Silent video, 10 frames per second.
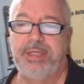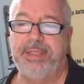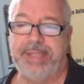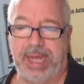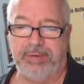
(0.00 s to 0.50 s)

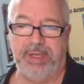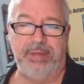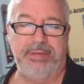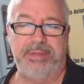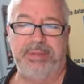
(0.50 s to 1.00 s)

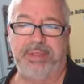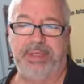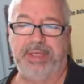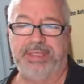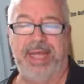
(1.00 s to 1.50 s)
downloads
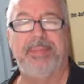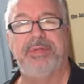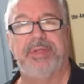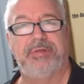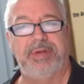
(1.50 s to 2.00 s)
and
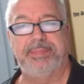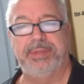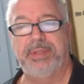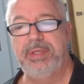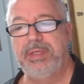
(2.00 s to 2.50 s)
examples of
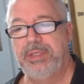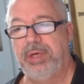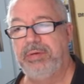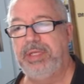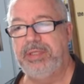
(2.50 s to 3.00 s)
scripts,
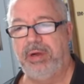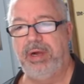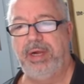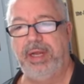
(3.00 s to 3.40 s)
so it's hard.